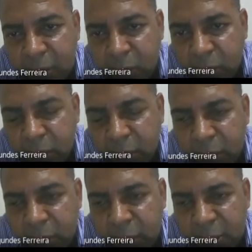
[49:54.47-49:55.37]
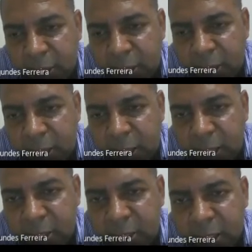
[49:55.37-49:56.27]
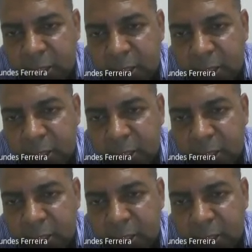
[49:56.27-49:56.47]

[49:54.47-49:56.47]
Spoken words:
we see that there's a